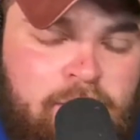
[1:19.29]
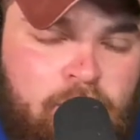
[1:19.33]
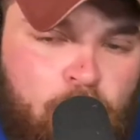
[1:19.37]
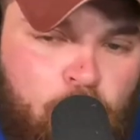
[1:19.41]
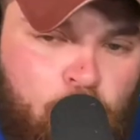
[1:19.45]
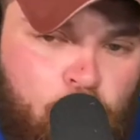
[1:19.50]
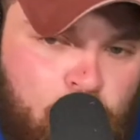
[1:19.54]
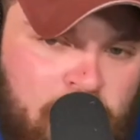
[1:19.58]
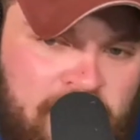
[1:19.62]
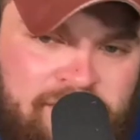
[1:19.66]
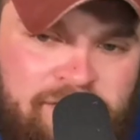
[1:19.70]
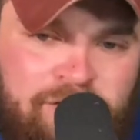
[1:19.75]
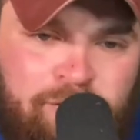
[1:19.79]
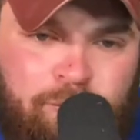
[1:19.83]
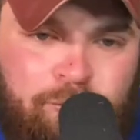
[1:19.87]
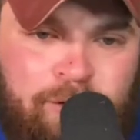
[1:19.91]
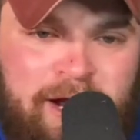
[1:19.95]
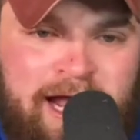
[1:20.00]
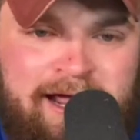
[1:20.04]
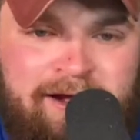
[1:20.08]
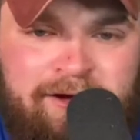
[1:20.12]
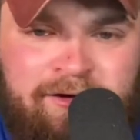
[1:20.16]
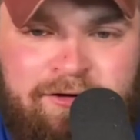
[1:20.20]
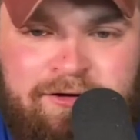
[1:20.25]
with the
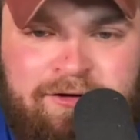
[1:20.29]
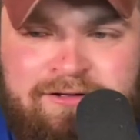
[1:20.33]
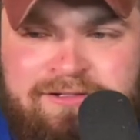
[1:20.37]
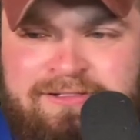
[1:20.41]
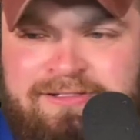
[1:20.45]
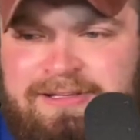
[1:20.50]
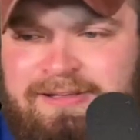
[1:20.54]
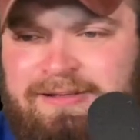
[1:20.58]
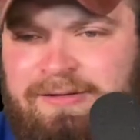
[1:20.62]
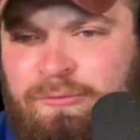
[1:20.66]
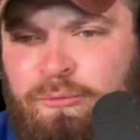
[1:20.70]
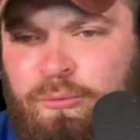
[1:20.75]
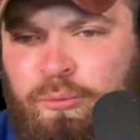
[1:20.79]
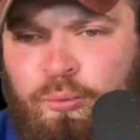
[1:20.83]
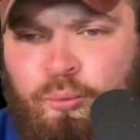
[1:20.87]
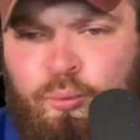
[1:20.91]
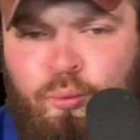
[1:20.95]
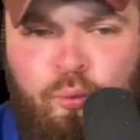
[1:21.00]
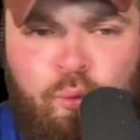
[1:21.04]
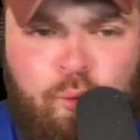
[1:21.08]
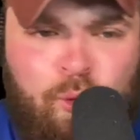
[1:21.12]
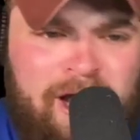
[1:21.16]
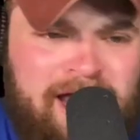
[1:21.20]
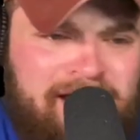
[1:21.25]
Raiders.
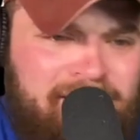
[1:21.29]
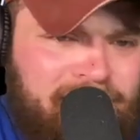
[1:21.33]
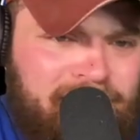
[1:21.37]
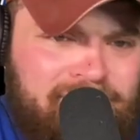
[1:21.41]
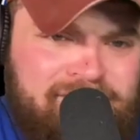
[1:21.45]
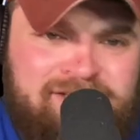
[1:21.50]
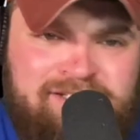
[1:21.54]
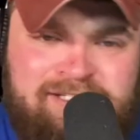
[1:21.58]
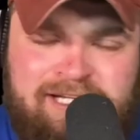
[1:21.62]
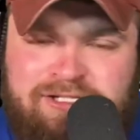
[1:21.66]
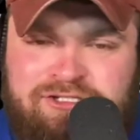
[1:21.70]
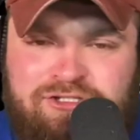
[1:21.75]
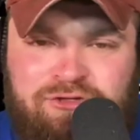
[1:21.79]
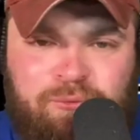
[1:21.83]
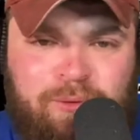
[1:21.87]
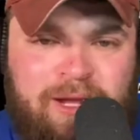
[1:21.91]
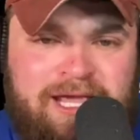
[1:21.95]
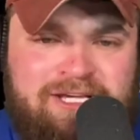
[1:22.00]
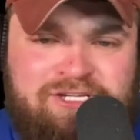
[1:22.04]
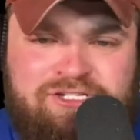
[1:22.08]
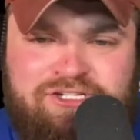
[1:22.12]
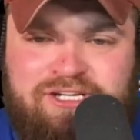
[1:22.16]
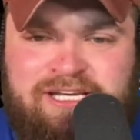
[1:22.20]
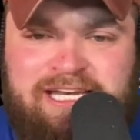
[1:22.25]
Weird
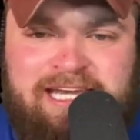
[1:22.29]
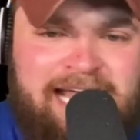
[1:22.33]
situation.